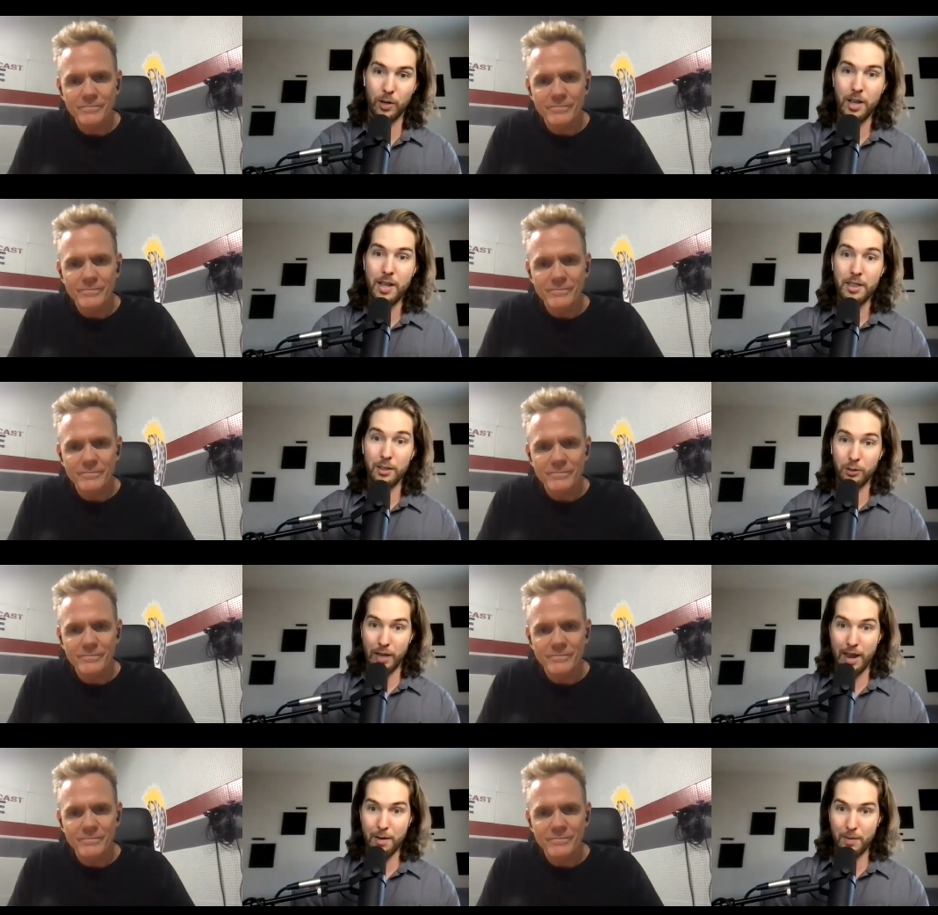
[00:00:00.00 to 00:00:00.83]
Speaker 1: the
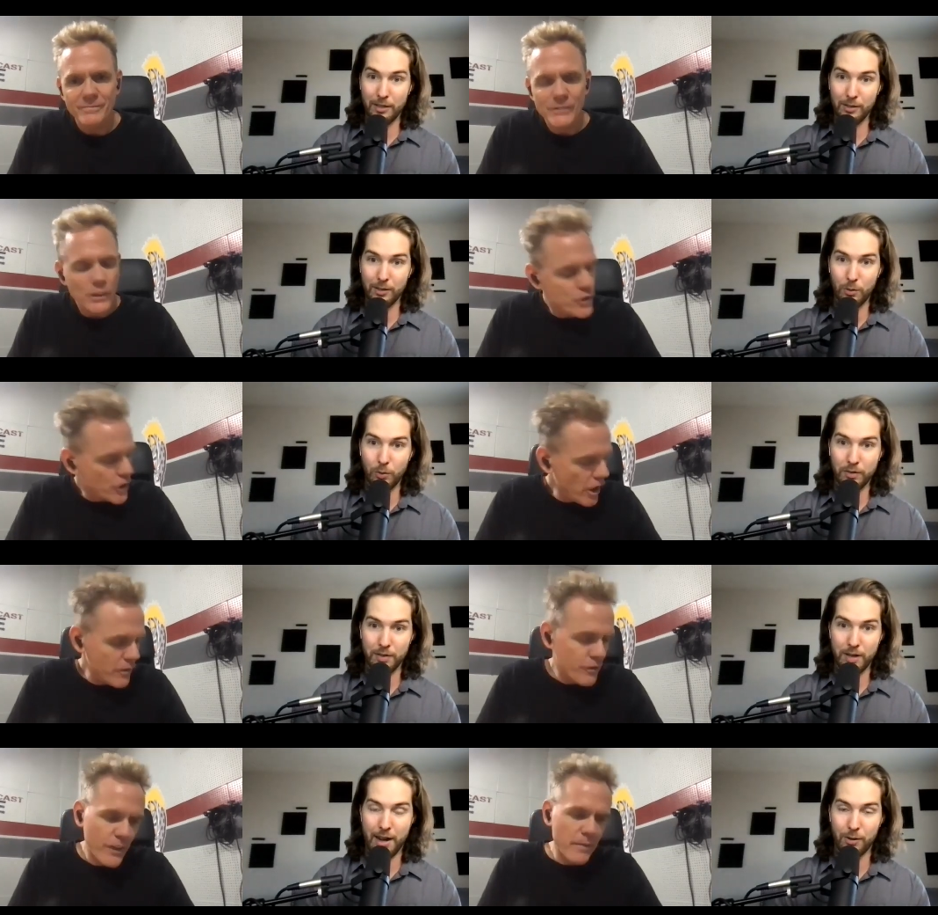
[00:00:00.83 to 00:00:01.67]
segments that we've
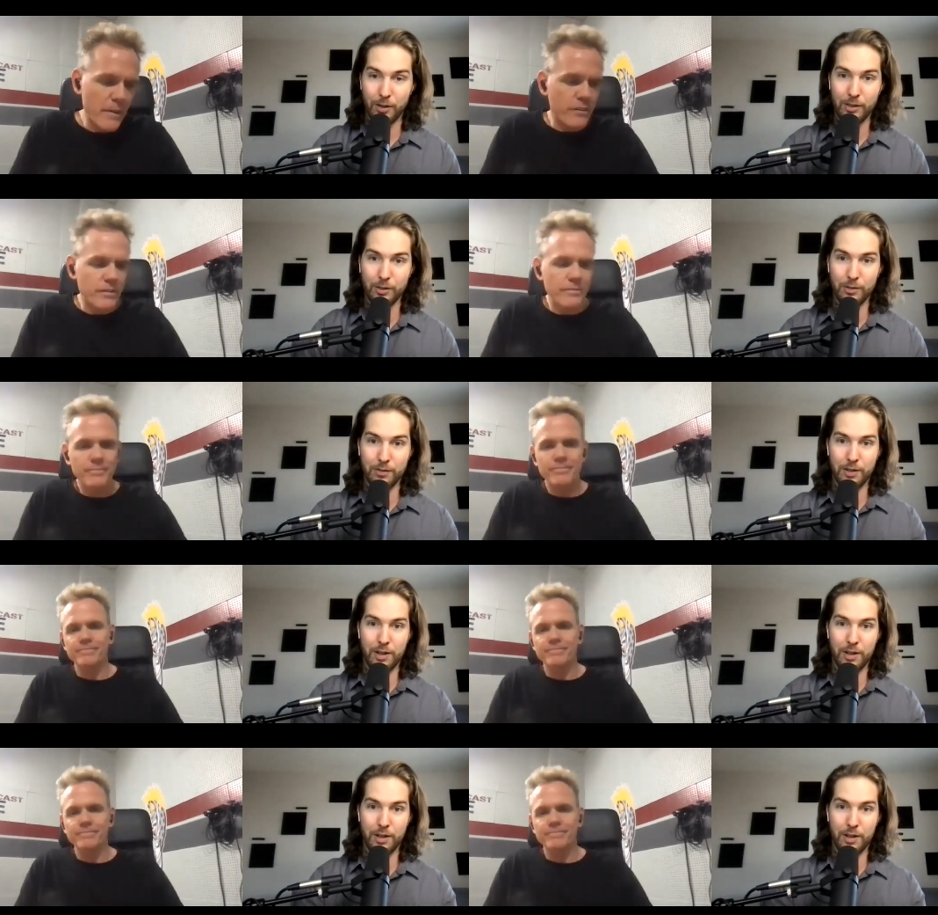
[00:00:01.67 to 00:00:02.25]
sure, got, segments.